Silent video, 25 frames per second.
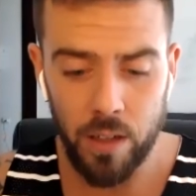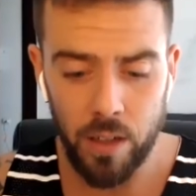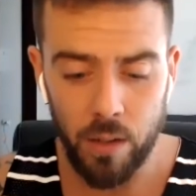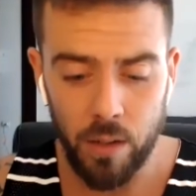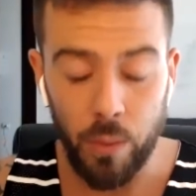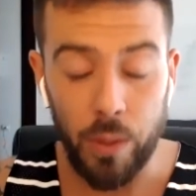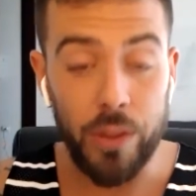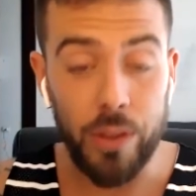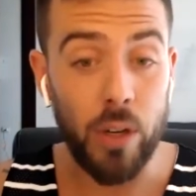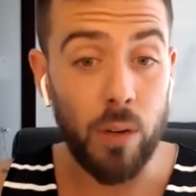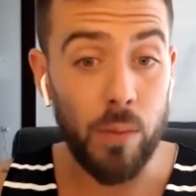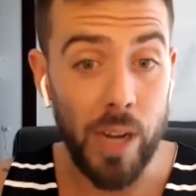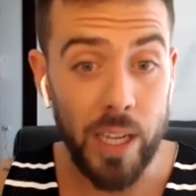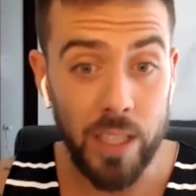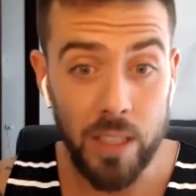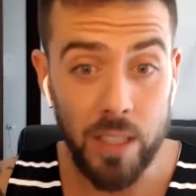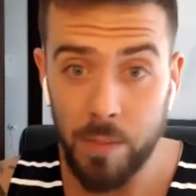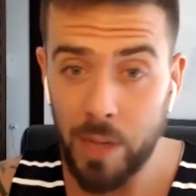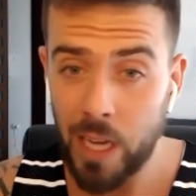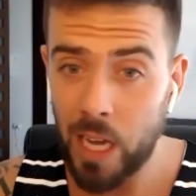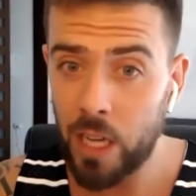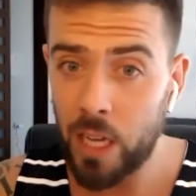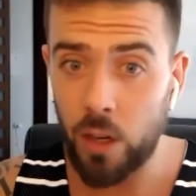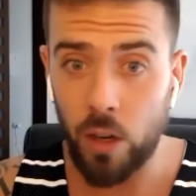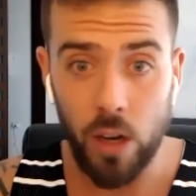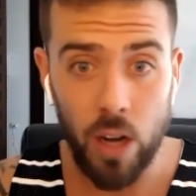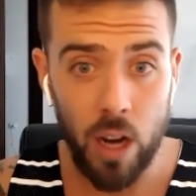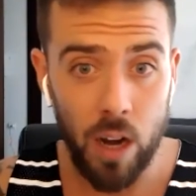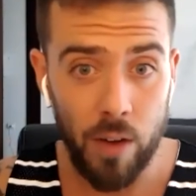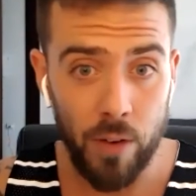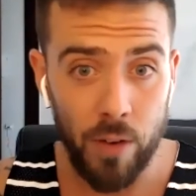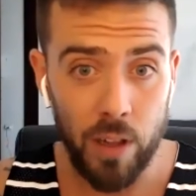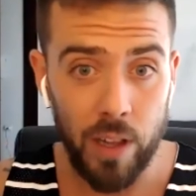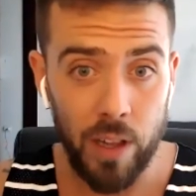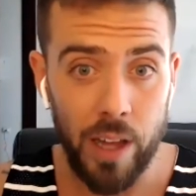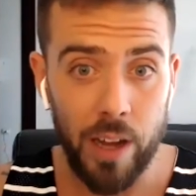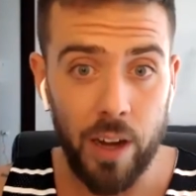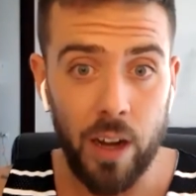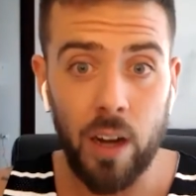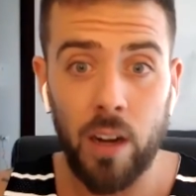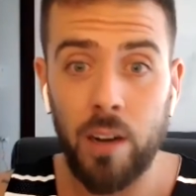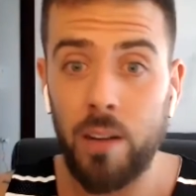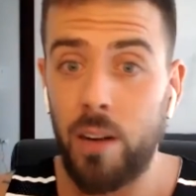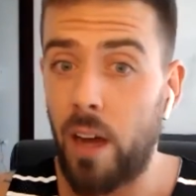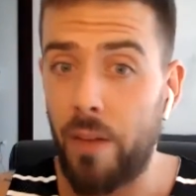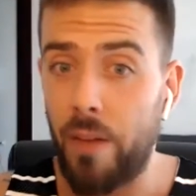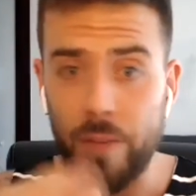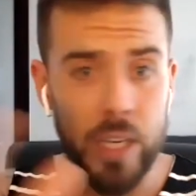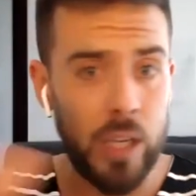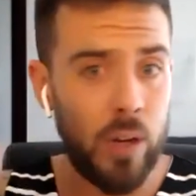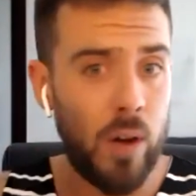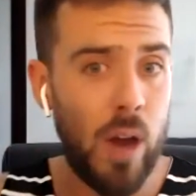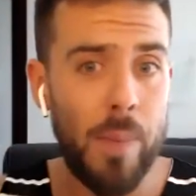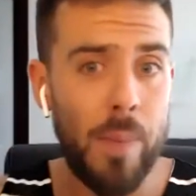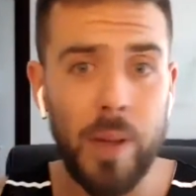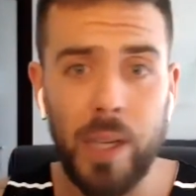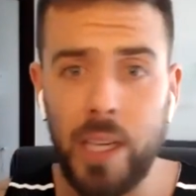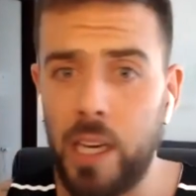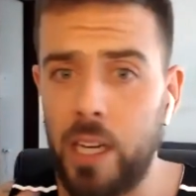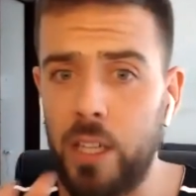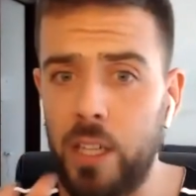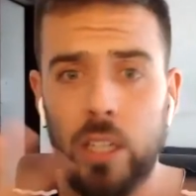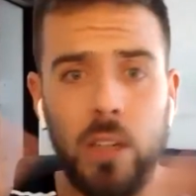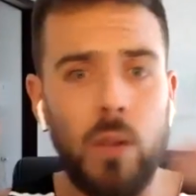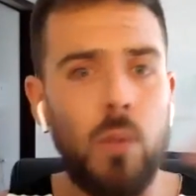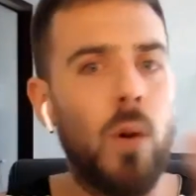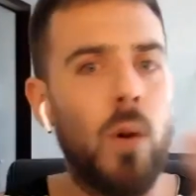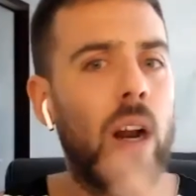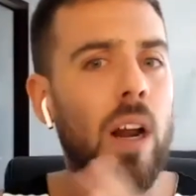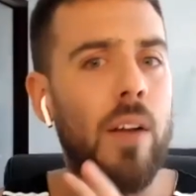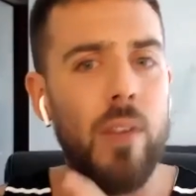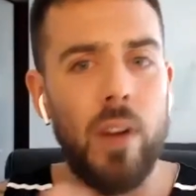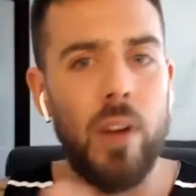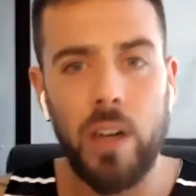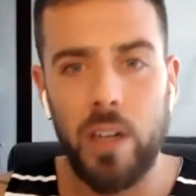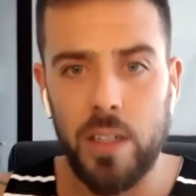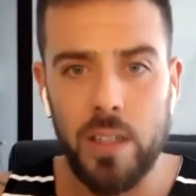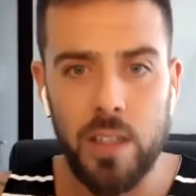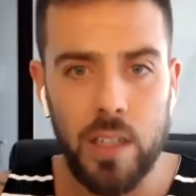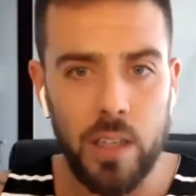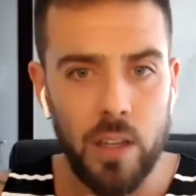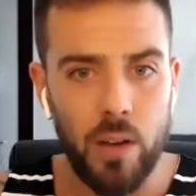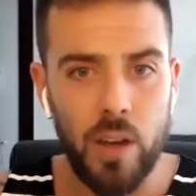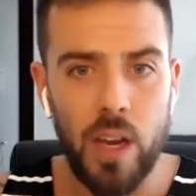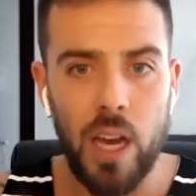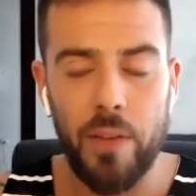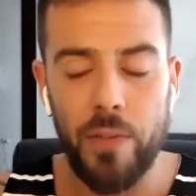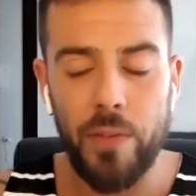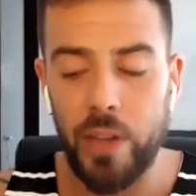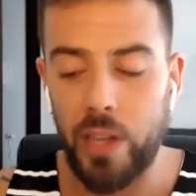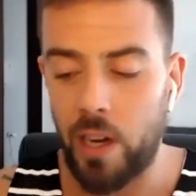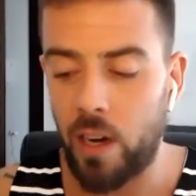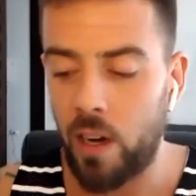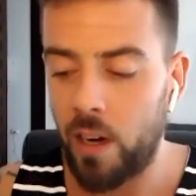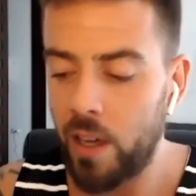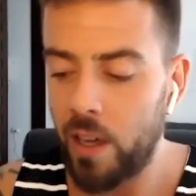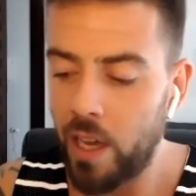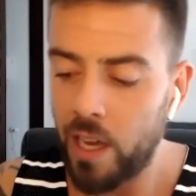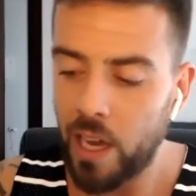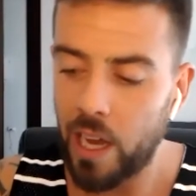with your resume, your cover letter, a video application, whatever it is that you have in there.